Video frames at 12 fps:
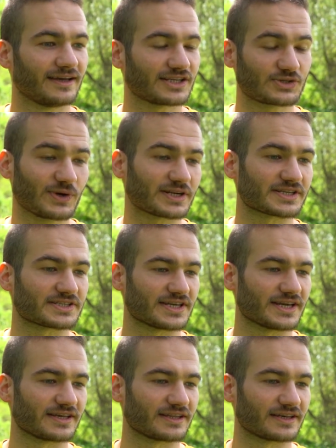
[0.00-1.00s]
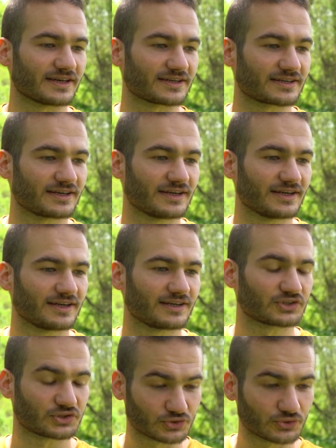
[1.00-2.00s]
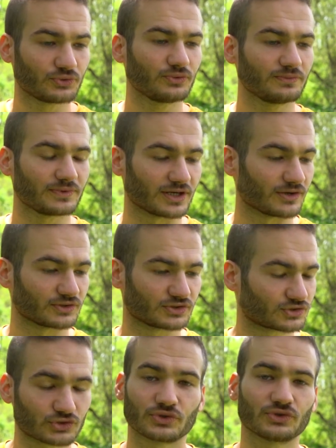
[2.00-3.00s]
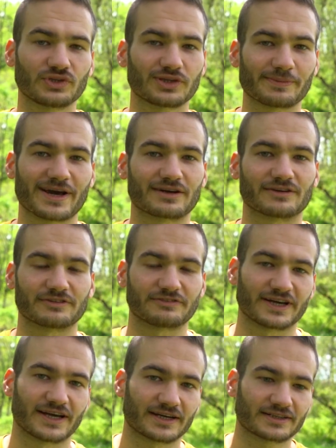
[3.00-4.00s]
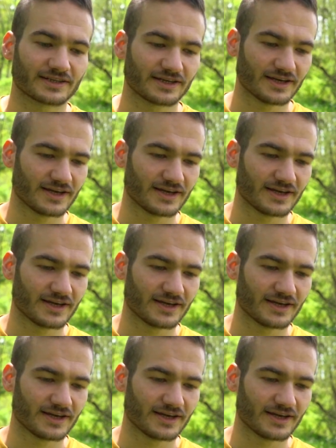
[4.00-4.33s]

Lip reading: just wanted to say that true to the matter of fact,